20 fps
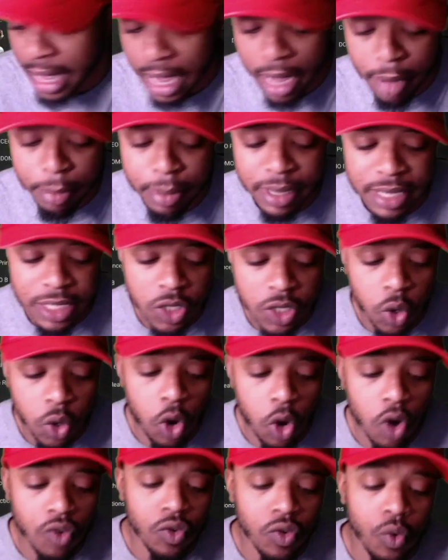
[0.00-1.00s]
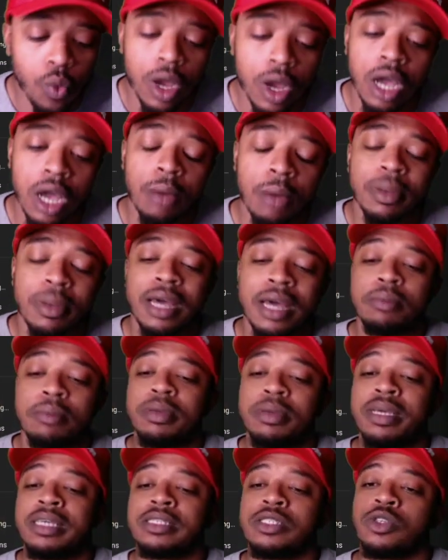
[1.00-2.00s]
I've been so overwhelmed and I've
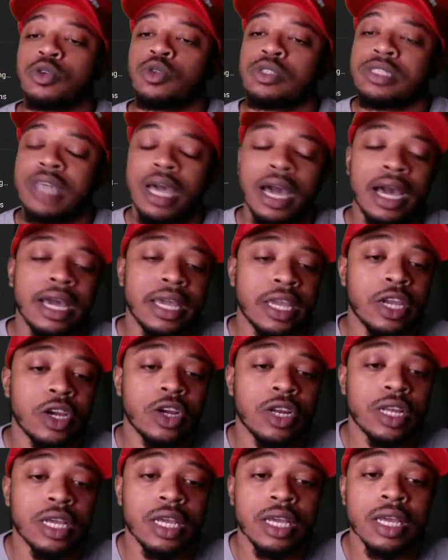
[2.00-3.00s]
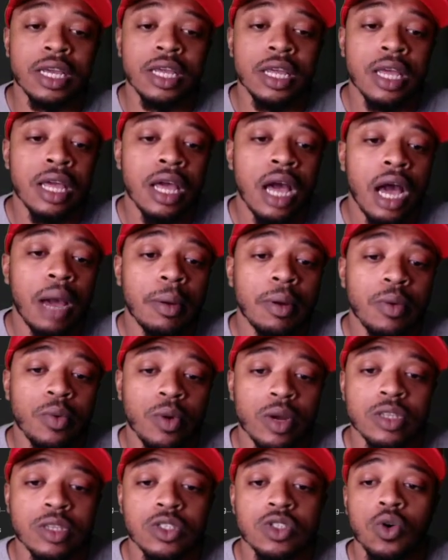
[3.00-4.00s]
been so tired and I've been
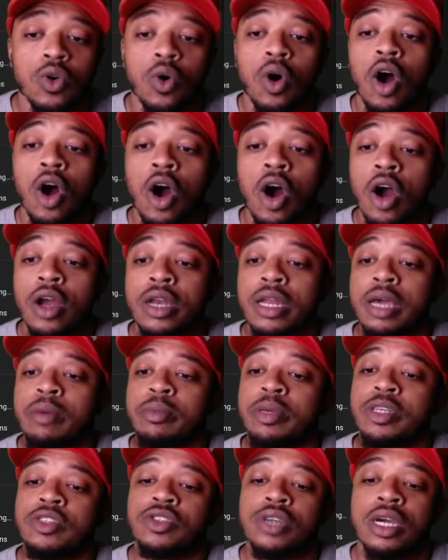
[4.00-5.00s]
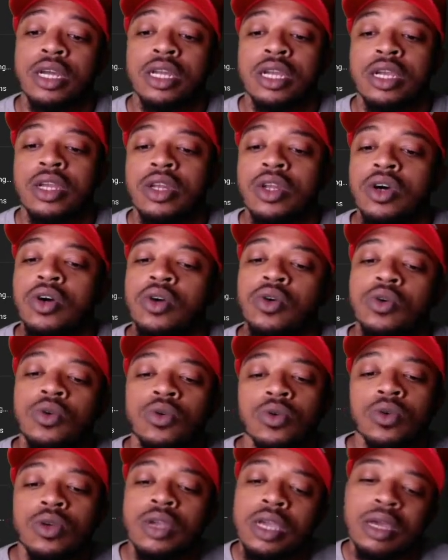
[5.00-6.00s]
working so hard and I've been trying to, you know,
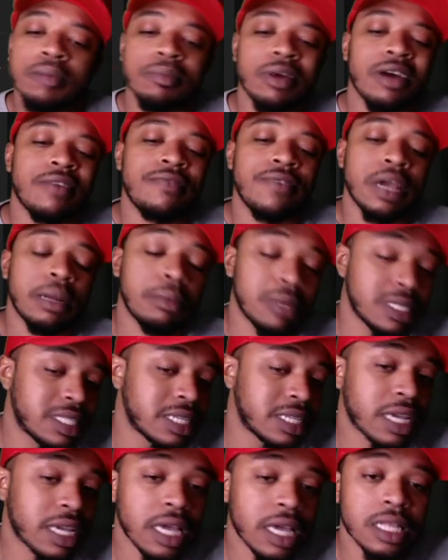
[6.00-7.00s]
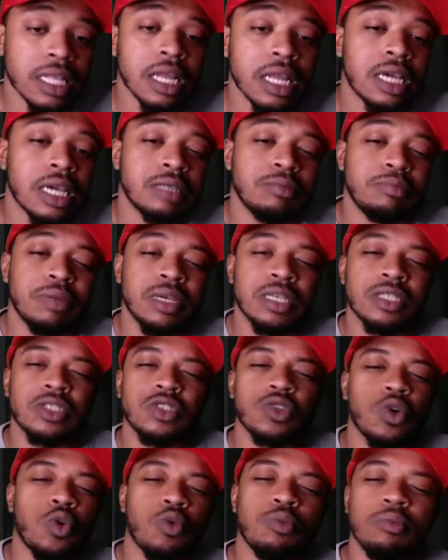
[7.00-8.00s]
get my family together. Like it's been
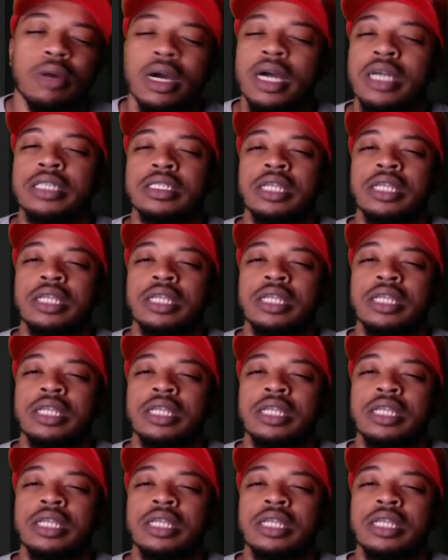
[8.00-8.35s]
so much.